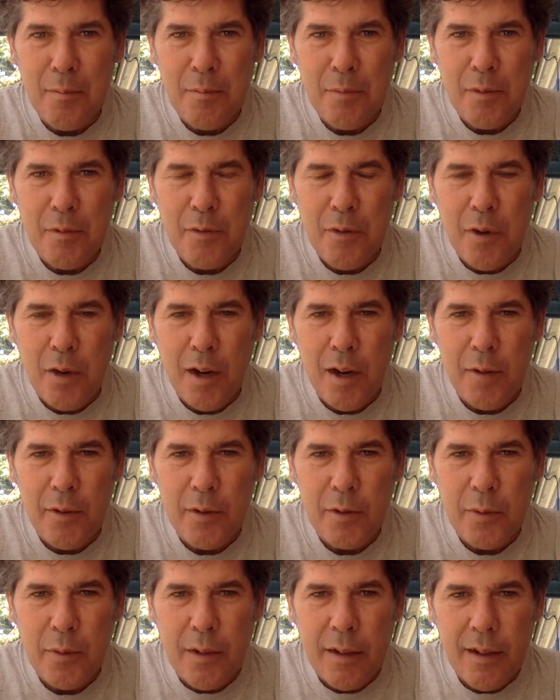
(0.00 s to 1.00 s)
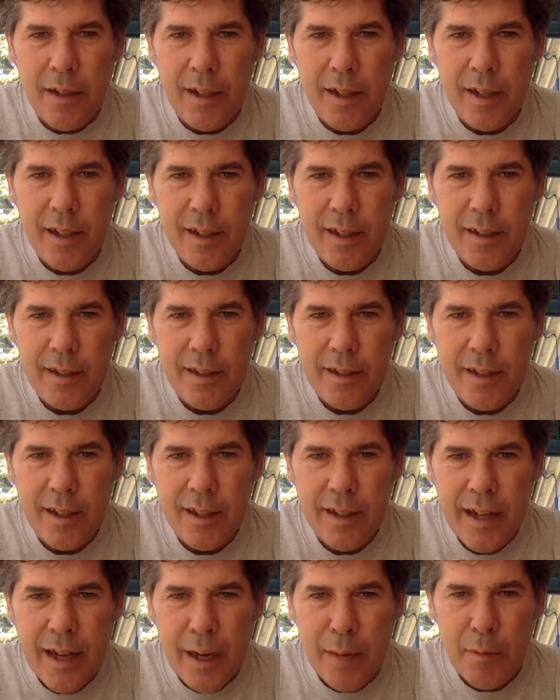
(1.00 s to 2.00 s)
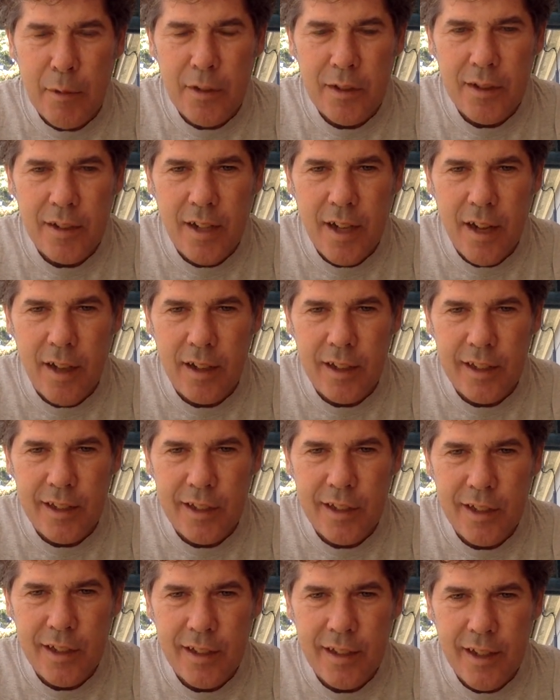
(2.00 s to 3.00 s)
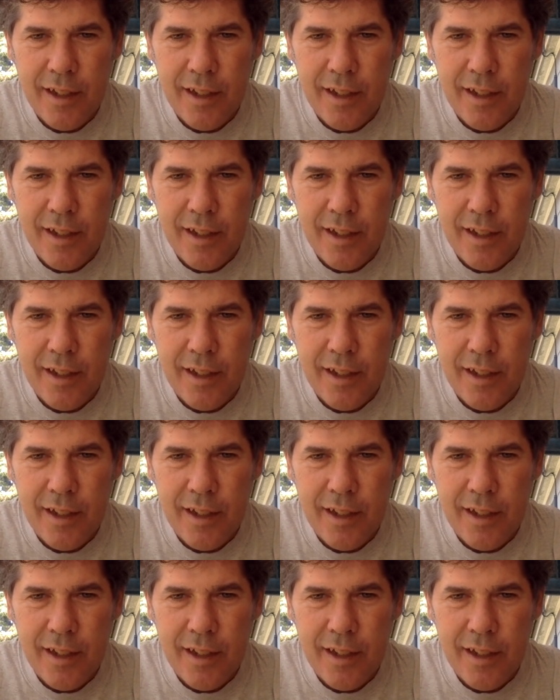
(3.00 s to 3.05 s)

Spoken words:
Before I was wearing a Amherst College.